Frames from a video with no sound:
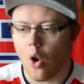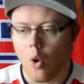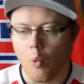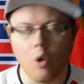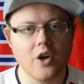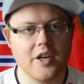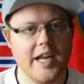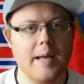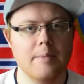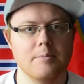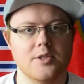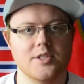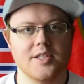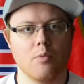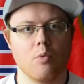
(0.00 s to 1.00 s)
What games
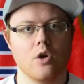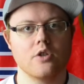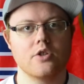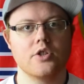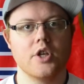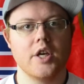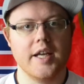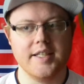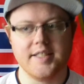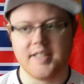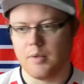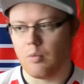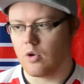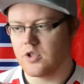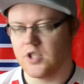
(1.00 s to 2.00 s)
does he watch? Is he
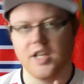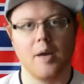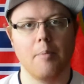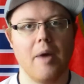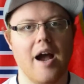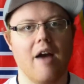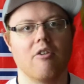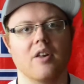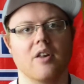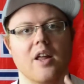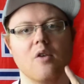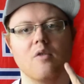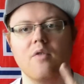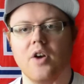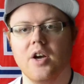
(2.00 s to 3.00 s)
watching a parallel
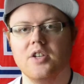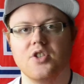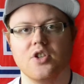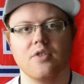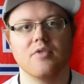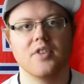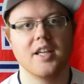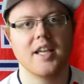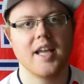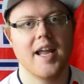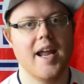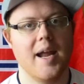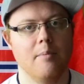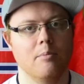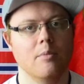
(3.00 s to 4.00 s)
version of the
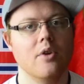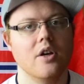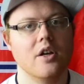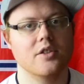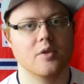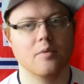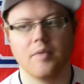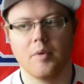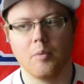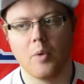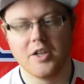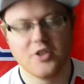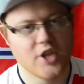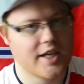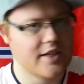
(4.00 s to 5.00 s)
game? Or something where
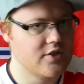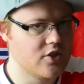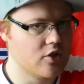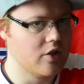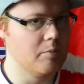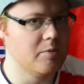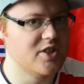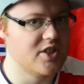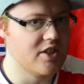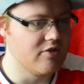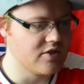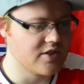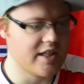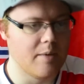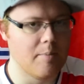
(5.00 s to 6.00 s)
Shaka's suddenly
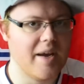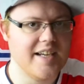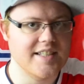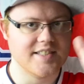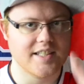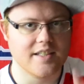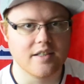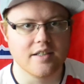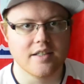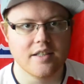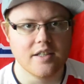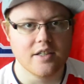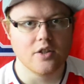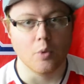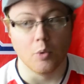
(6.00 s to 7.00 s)
mysteriously amazing?
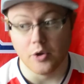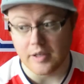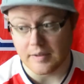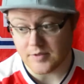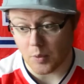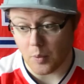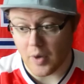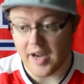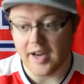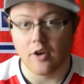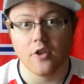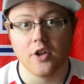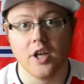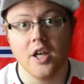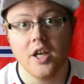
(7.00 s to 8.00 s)
The one who gives away all
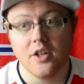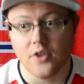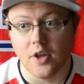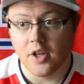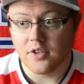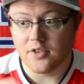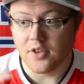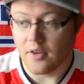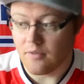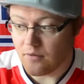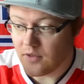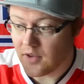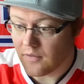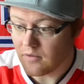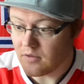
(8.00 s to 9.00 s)

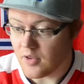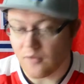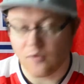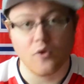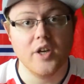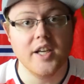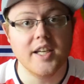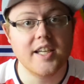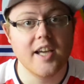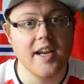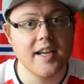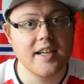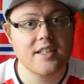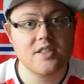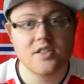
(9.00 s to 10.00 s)
the free
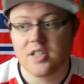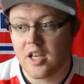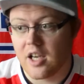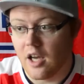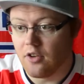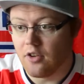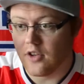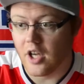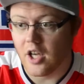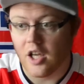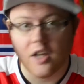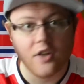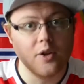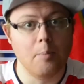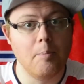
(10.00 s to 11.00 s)
kicks and the
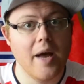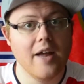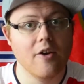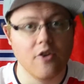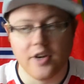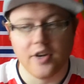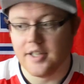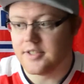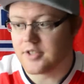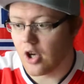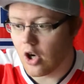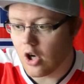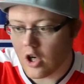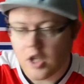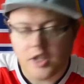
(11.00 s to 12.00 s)
penalties,
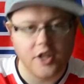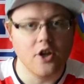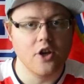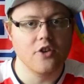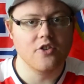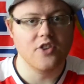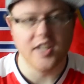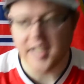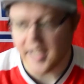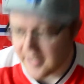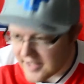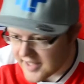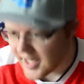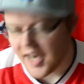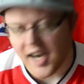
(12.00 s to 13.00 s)
or, you know, the yellow
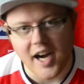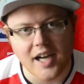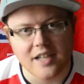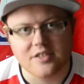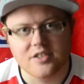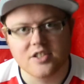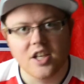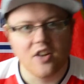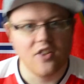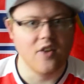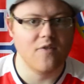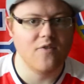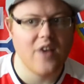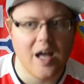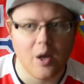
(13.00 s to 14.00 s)
cards, the
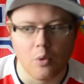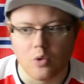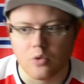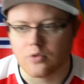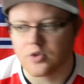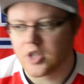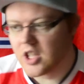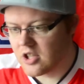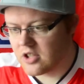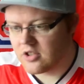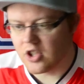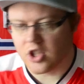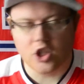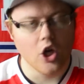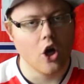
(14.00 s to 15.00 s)
fouls,
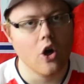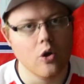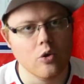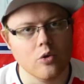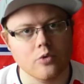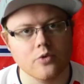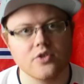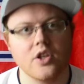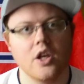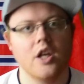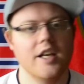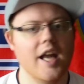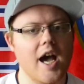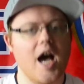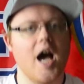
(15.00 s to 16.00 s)
the goals.
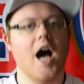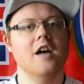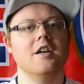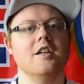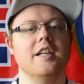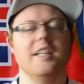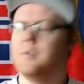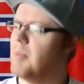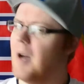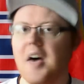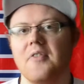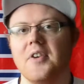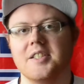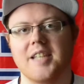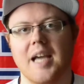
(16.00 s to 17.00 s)
Nah, he's
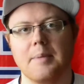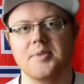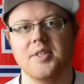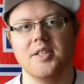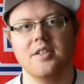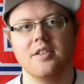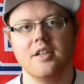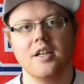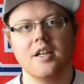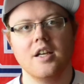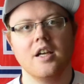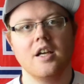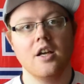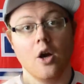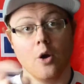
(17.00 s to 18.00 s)
perfect, captain.
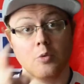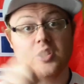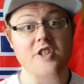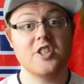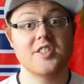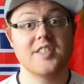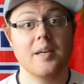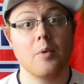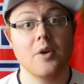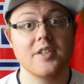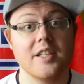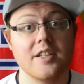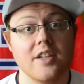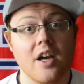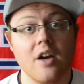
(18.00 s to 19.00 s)
Oh, did you see what he
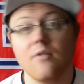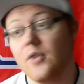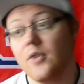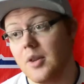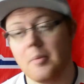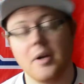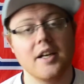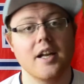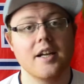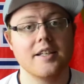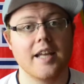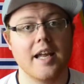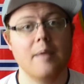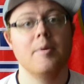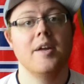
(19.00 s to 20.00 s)
did for the Man United game?